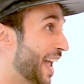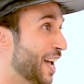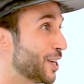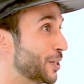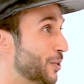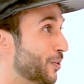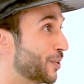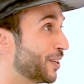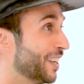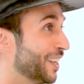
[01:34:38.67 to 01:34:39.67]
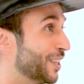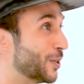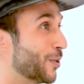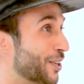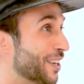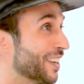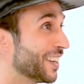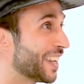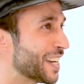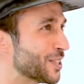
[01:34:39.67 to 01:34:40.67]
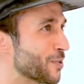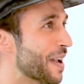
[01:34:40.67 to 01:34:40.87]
how did your daughter get into